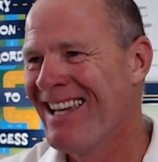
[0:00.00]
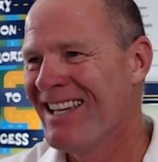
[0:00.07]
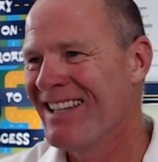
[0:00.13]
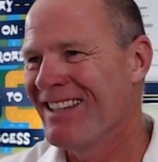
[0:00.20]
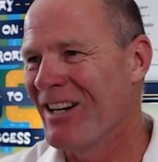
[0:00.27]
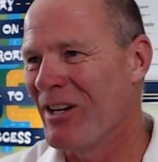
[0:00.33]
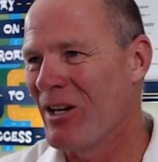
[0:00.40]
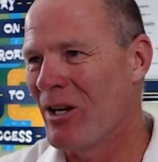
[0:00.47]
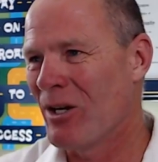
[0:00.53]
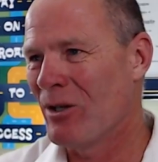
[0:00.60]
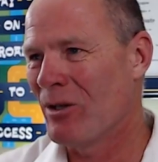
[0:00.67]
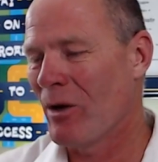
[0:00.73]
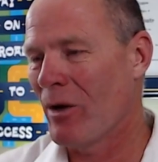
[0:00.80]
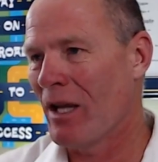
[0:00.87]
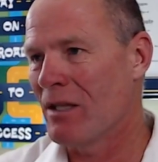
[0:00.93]
There you go.
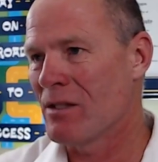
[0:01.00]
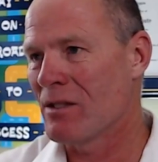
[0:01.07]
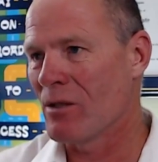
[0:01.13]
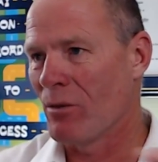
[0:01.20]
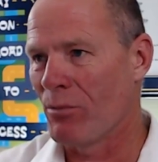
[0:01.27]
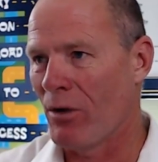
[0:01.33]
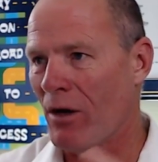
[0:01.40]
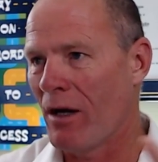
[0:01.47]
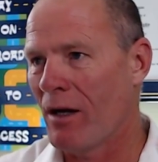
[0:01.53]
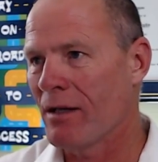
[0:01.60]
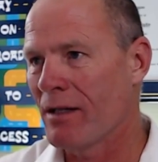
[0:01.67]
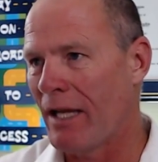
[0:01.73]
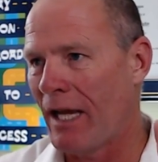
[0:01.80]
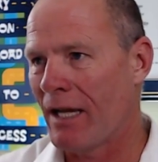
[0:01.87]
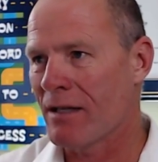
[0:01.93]
Okay, so
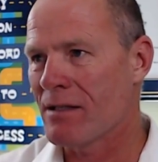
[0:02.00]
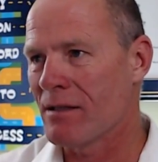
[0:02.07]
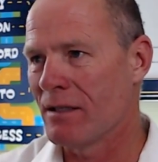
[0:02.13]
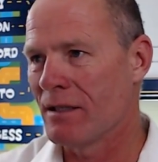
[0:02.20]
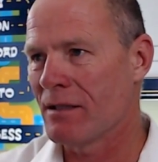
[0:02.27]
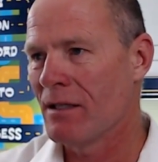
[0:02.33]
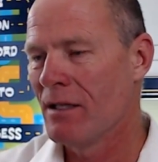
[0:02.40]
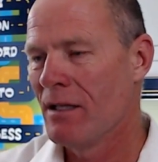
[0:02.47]
Brock, excellent.